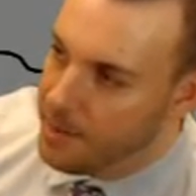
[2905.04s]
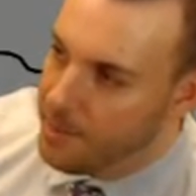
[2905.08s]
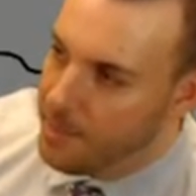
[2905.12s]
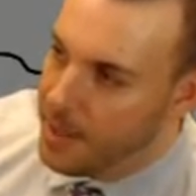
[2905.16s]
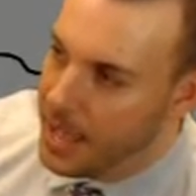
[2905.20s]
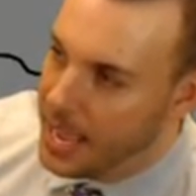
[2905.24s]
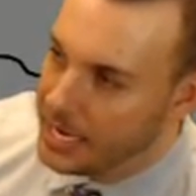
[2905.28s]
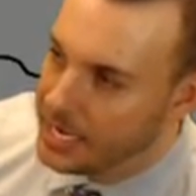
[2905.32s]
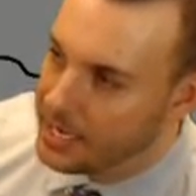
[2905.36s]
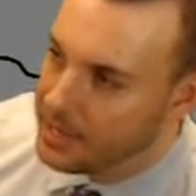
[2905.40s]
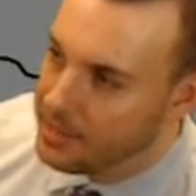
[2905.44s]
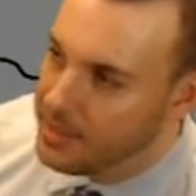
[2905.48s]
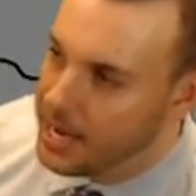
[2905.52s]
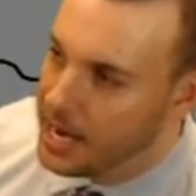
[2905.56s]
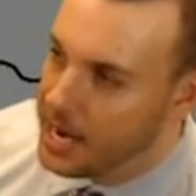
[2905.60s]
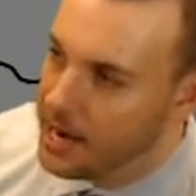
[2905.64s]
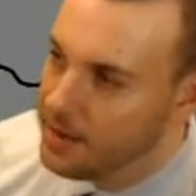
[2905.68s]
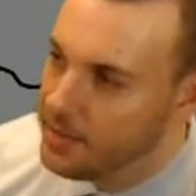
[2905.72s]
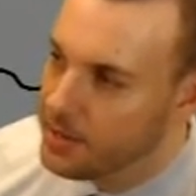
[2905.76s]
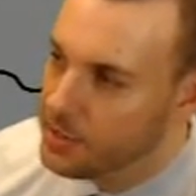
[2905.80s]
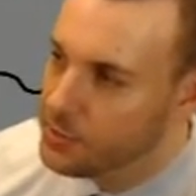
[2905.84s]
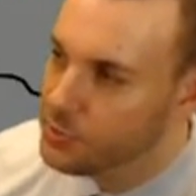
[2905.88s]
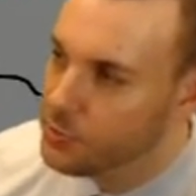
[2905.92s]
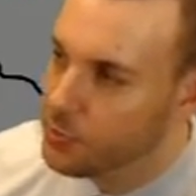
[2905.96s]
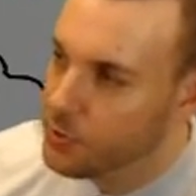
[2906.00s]
back in
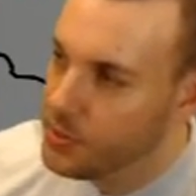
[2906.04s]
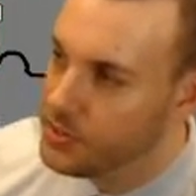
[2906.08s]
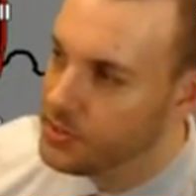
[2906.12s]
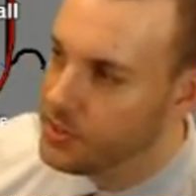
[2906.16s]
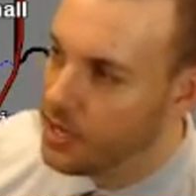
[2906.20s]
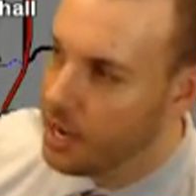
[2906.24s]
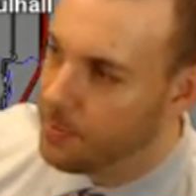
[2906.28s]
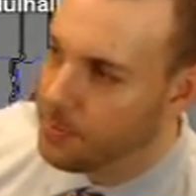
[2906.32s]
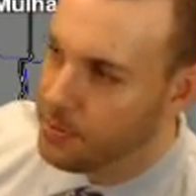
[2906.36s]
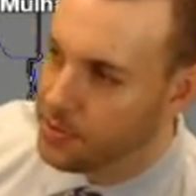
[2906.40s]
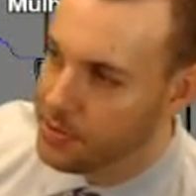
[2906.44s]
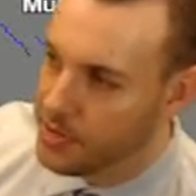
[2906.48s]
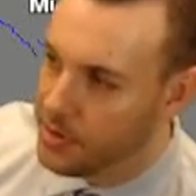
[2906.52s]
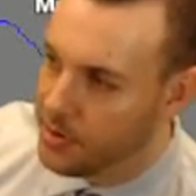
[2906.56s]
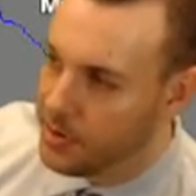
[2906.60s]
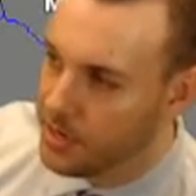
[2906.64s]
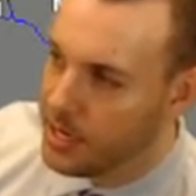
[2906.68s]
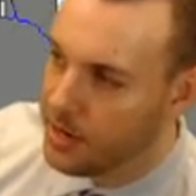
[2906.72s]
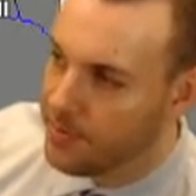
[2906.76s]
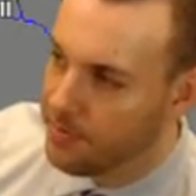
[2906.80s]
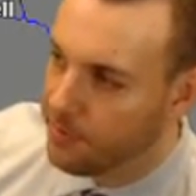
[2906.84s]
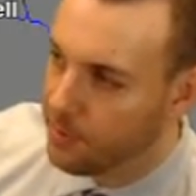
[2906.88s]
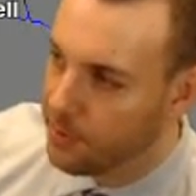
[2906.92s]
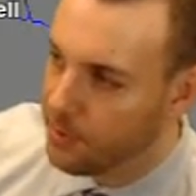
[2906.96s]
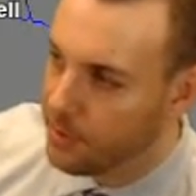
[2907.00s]
there. There's where this
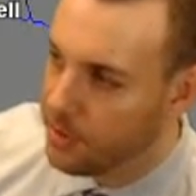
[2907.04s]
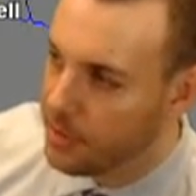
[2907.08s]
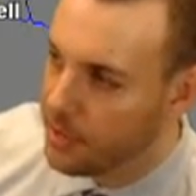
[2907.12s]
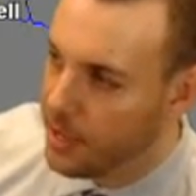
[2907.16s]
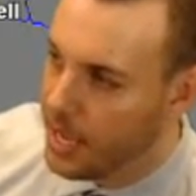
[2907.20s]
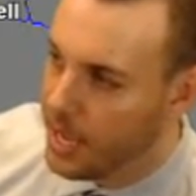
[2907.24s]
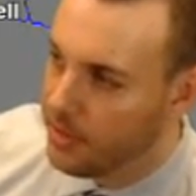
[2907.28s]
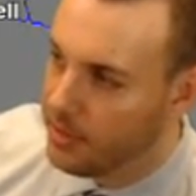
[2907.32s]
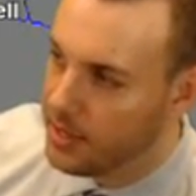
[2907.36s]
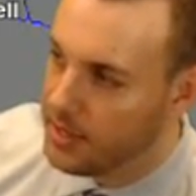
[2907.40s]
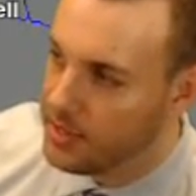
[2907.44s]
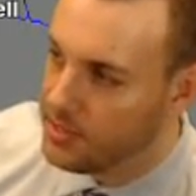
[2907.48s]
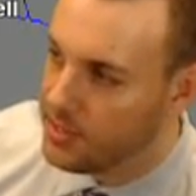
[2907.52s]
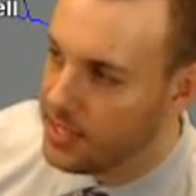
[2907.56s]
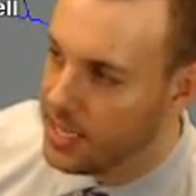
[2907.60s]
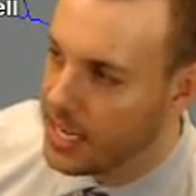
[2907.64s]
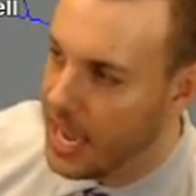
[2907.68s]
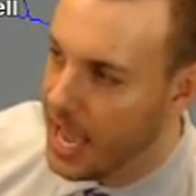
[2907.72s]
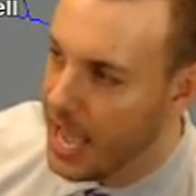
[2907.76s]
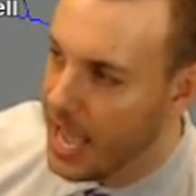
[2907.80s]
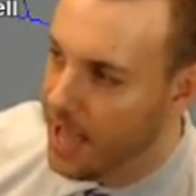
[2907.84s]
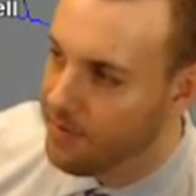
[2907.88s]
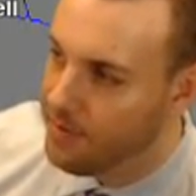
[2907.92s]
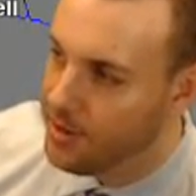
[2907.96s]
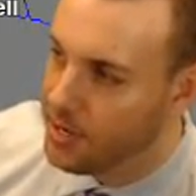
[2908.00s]
opportunity for at least the
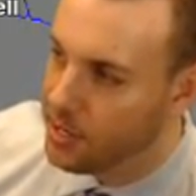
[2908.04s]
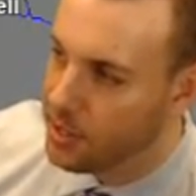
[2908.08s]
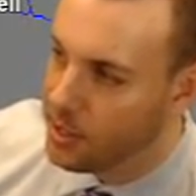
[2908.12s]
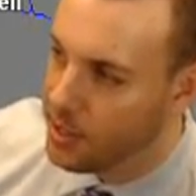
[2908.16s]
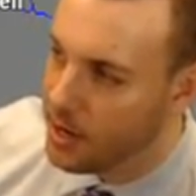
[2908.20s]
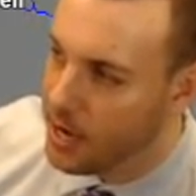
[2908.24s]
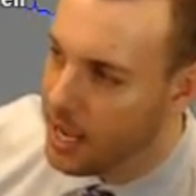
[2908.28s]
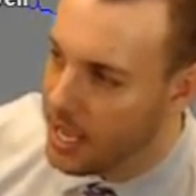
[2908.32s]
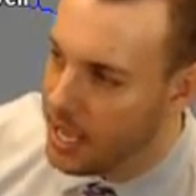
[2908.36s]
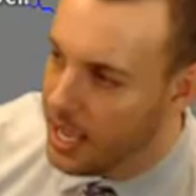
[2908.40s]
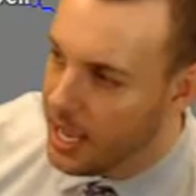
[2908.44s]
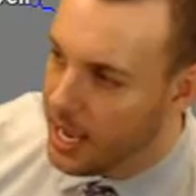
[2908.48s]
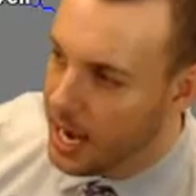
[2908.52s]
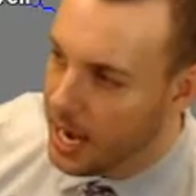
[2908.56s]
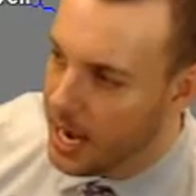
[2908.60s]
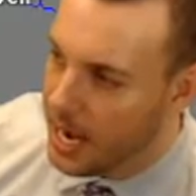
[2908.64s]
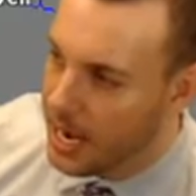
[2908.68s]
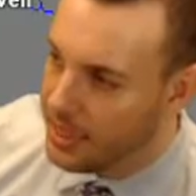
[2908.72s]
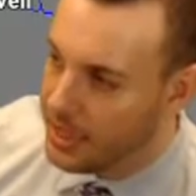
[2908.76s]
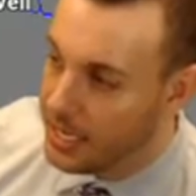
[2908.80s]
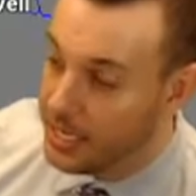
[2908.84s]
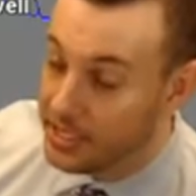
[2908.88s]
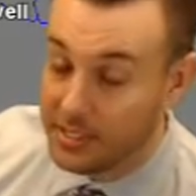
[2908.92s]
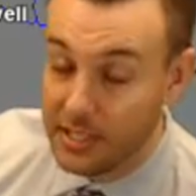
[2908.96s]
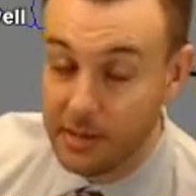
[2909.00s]
heavier, and
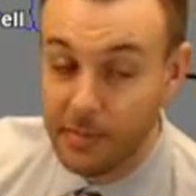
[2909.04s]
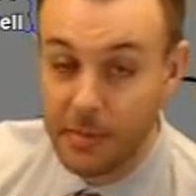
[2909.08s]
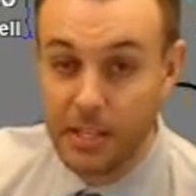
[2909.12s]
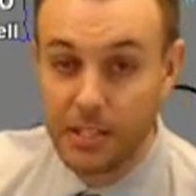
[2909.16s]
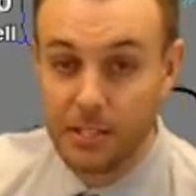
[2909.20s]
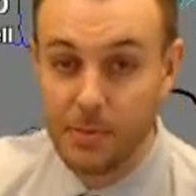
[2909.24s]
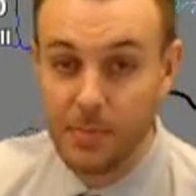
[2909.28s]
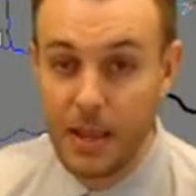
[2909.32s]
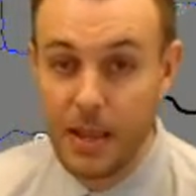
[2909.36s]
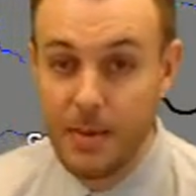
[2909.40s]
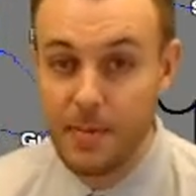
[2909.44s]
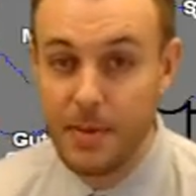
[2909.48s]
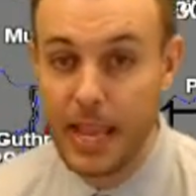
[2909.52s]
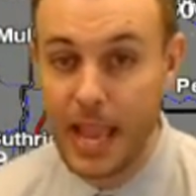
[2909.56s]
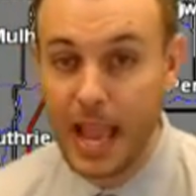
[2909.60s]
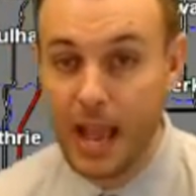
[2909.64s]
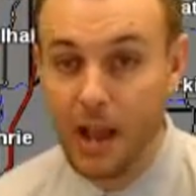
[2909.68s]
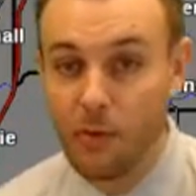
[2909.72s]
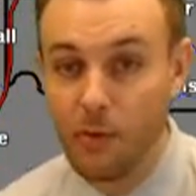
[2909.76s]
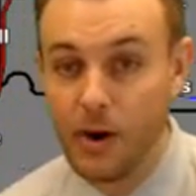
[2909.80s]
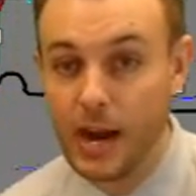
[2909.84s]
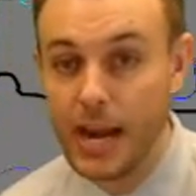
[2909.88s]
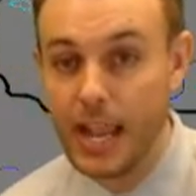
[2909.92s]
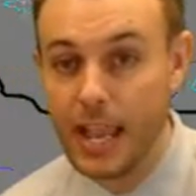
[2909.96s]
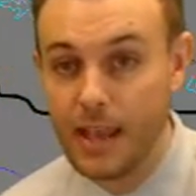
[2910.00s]
I think some of this may be
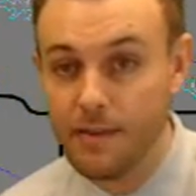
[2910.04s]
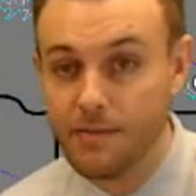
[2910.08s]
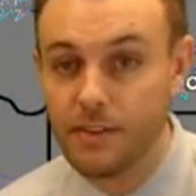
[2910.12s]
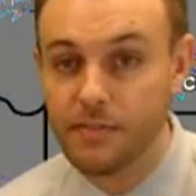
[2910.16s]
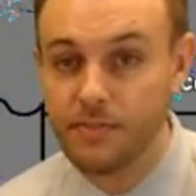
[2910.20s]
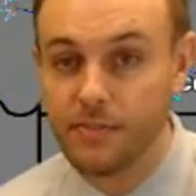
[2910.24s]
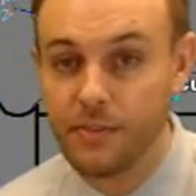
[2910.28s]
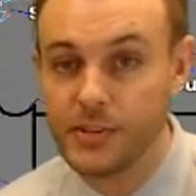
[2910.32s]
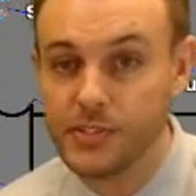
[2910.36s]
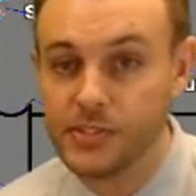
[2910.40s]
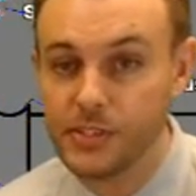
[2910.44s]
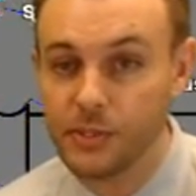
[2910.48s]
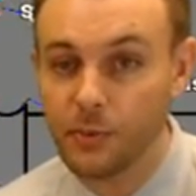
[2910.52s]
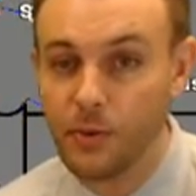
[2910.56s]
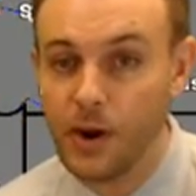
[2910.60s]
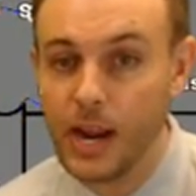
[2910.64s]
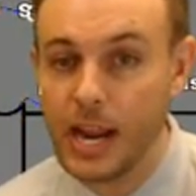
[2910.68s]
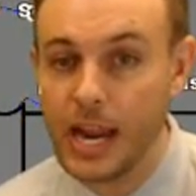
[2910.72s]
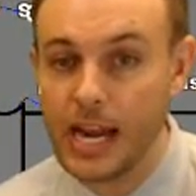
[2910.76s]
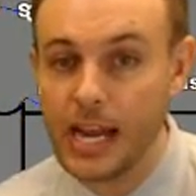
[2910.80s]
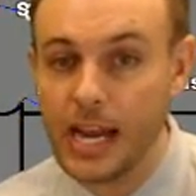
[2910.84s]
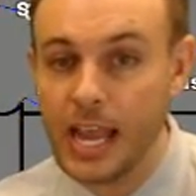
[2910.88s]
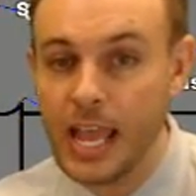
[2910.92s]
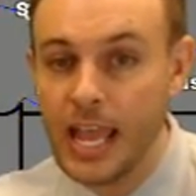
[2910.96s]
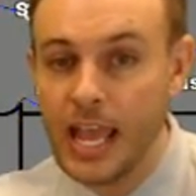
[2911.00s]
outright heavy freezing
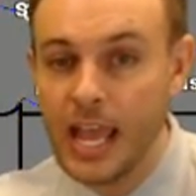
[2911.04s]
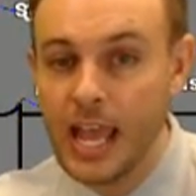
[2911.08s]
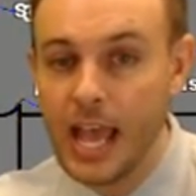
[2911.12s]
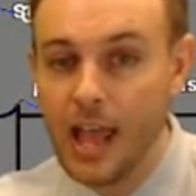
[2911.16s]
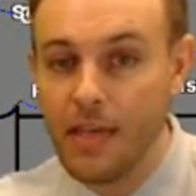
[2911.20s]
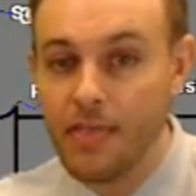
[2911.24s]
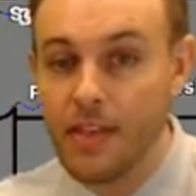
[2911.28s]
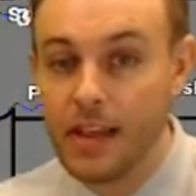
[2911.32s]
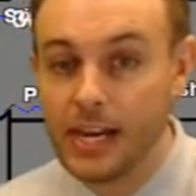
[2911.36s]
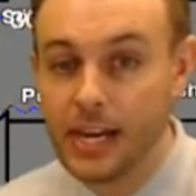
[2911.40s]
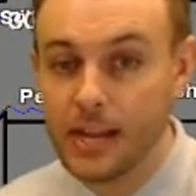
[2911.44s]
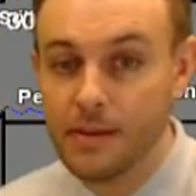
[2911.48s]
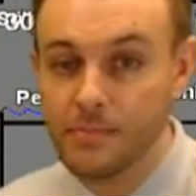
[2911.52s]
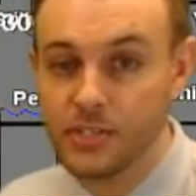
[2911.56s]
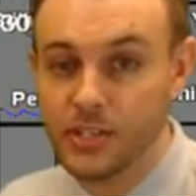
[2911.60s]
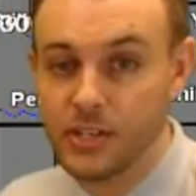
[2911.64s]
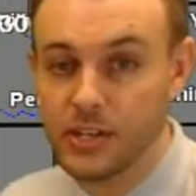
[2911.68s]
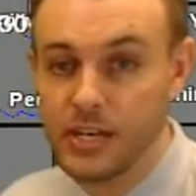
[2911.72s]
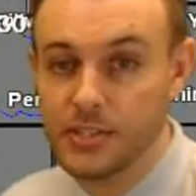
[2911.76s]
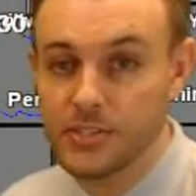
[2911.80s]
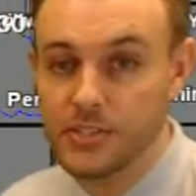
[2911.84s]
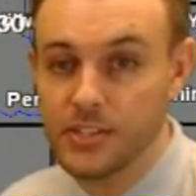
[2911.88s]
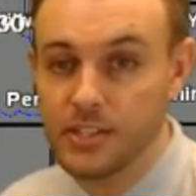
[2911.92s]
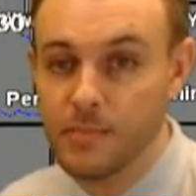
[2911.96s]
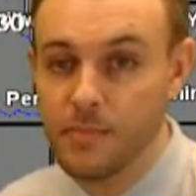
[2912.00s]
rain that comes on
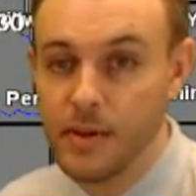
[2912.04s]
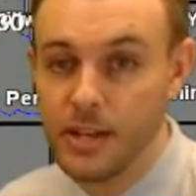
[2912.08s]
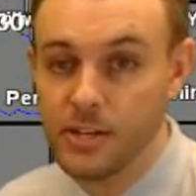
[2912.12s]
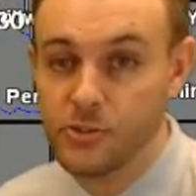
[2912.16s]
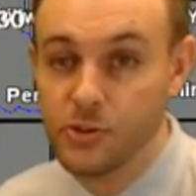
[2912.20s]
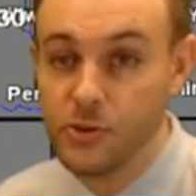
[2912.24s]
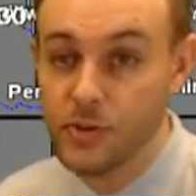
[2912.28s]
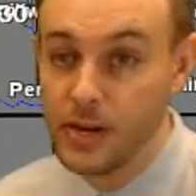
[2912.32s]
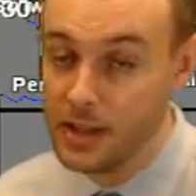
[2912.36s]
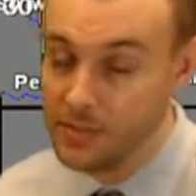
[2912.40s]
into the metro.